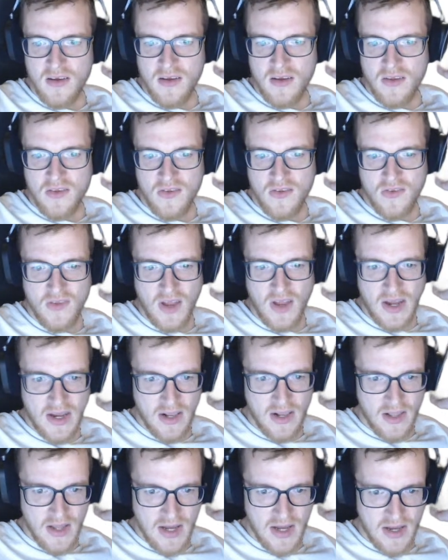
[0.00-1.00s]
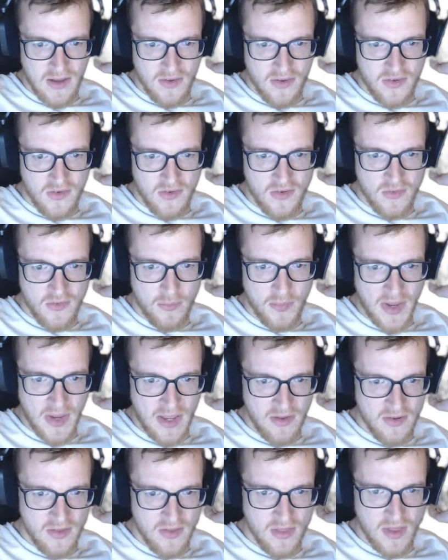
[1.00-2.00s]
stylized
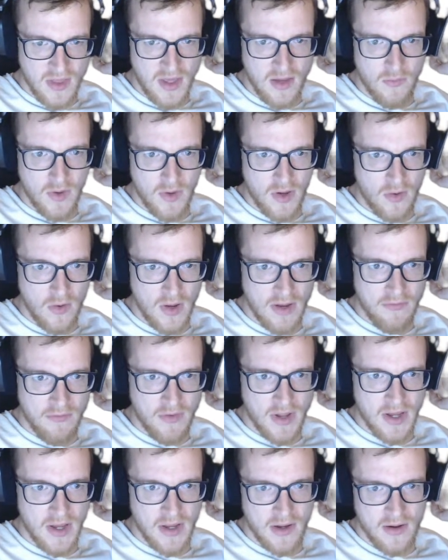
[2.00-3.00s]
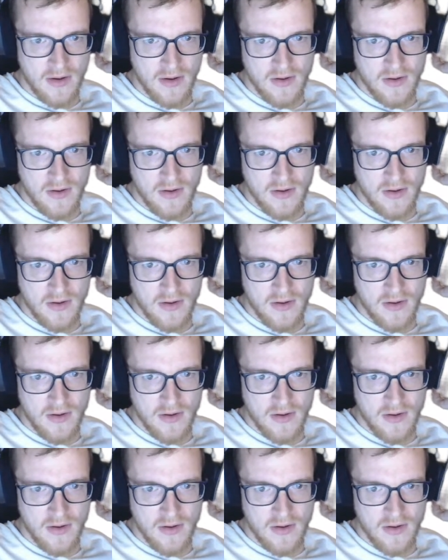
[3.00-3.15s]
space thing where you have like